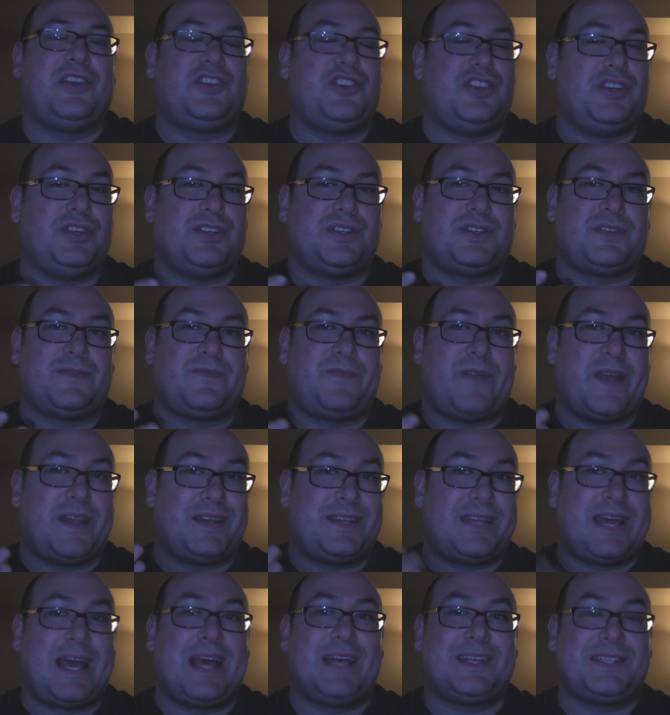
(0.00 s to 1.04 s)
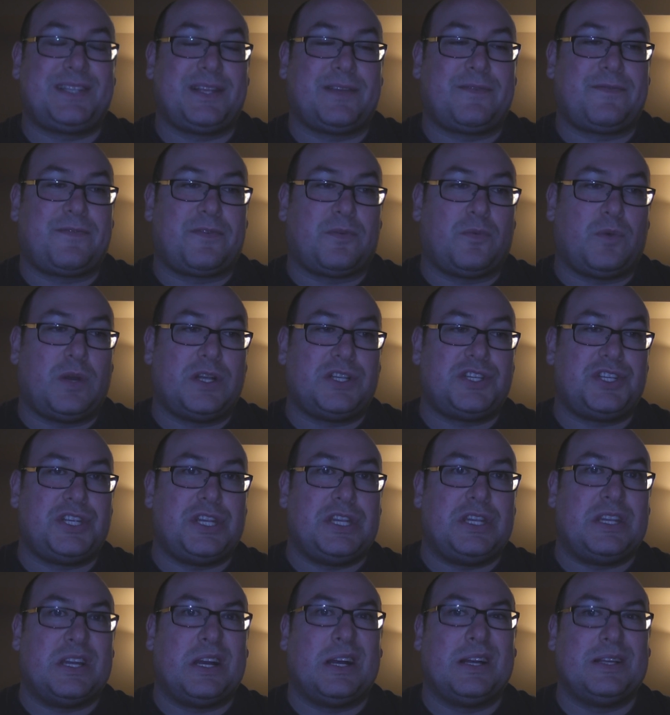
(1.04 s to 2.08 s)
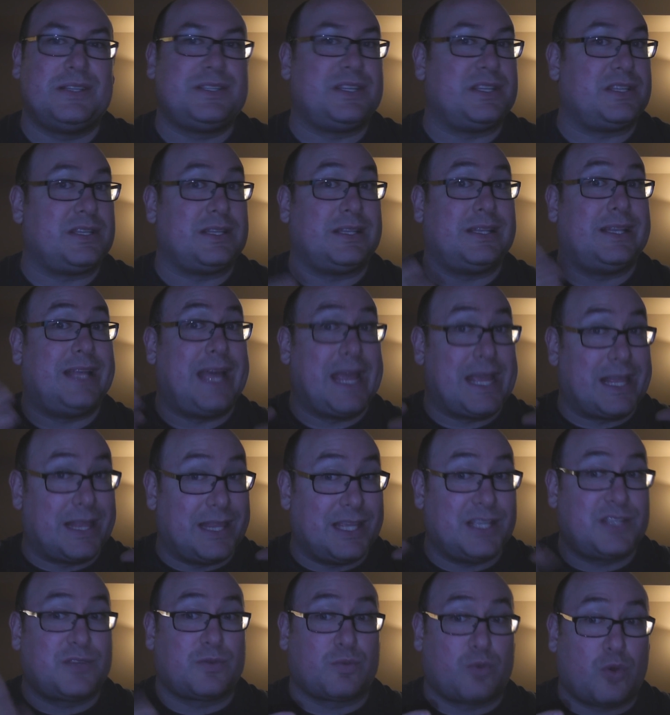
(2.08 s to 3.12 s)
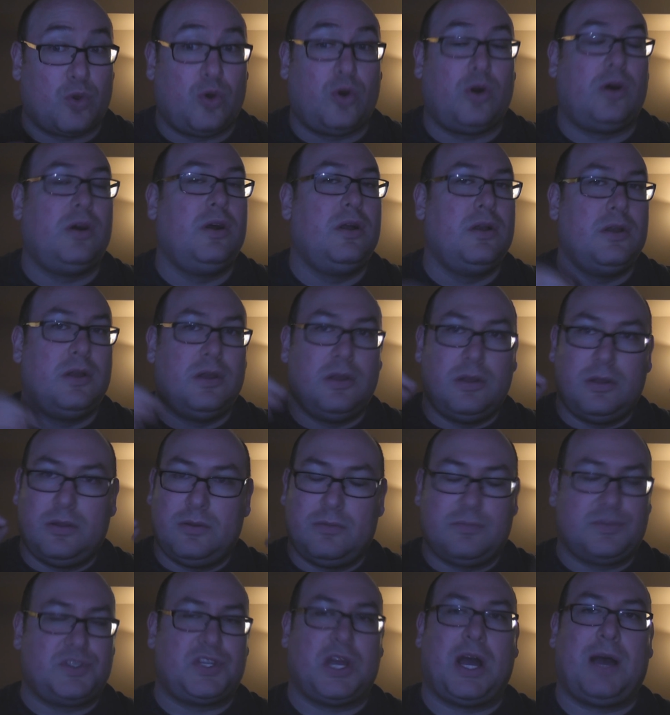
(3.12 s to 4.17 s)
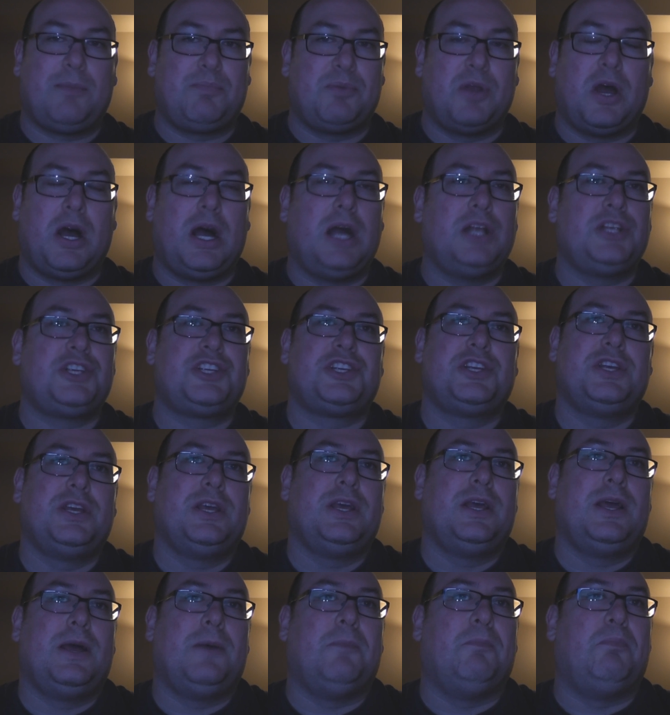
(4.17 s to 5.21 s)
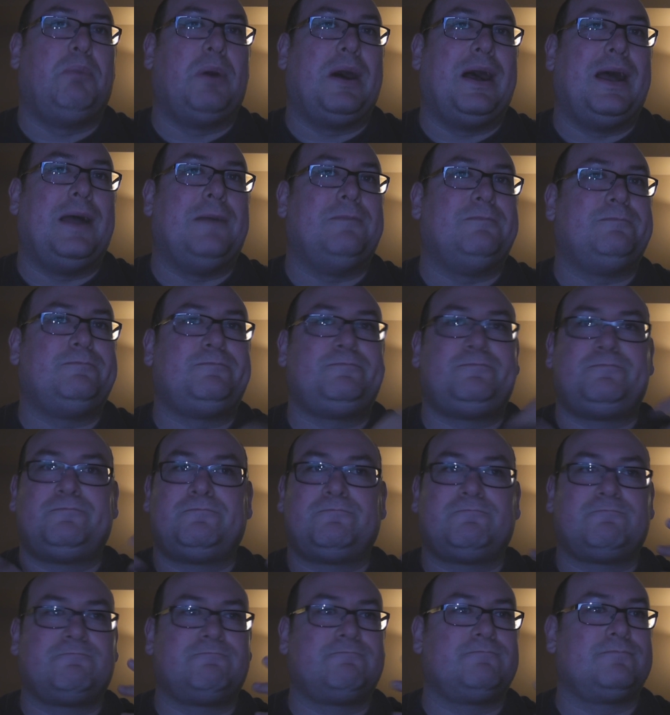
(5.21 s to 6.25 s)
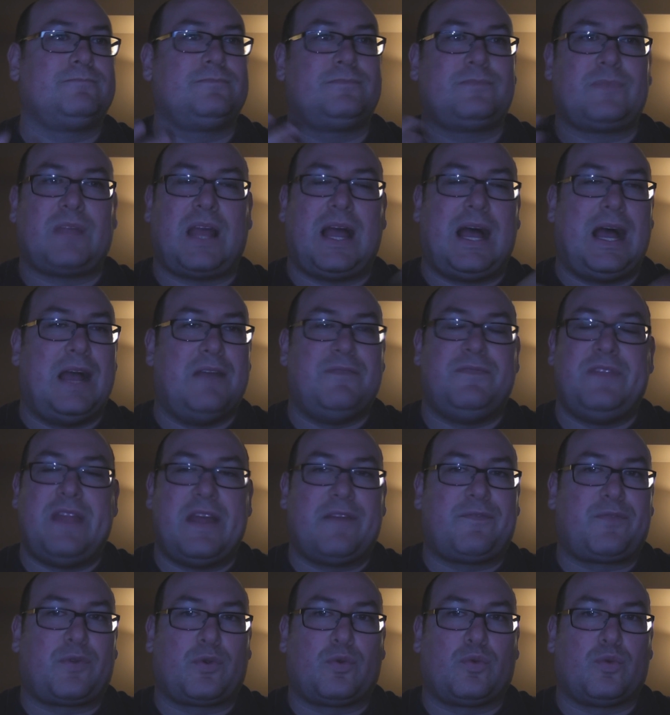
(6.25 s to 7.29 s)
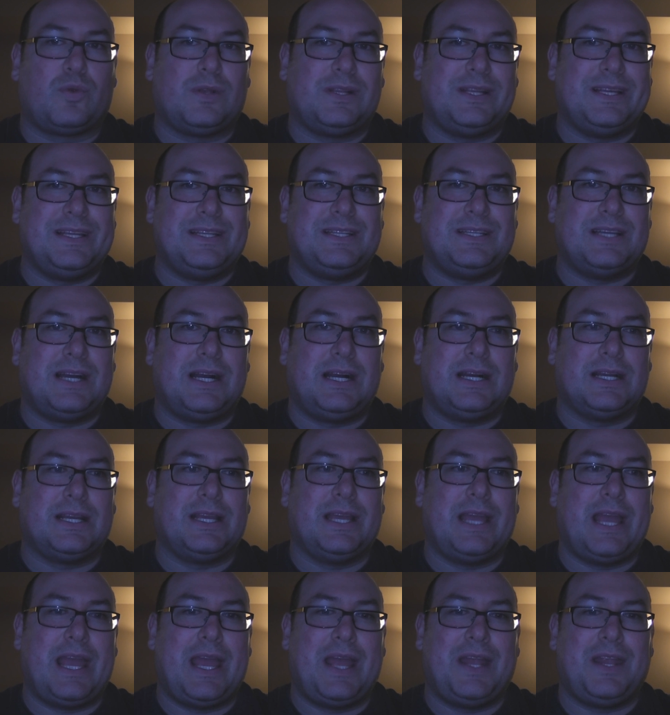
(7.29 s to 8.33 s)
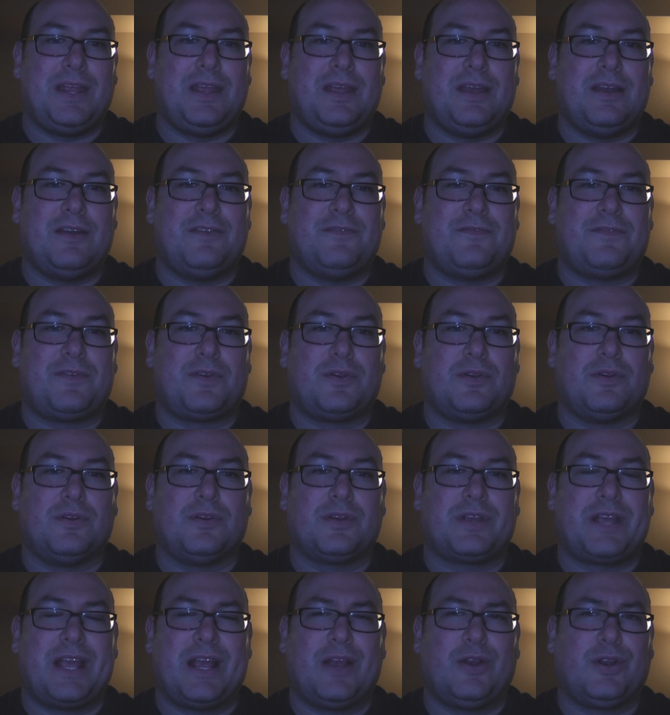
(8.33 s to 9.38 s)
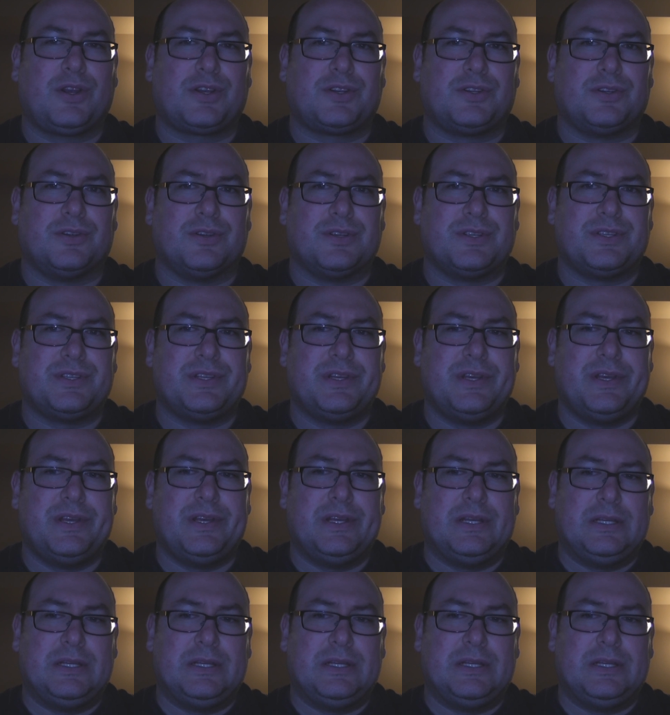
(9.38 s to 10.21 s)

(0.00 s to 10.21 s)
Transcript: think she's fantastic for what she does, like this role, top notch. But I've never really dug any of her characters.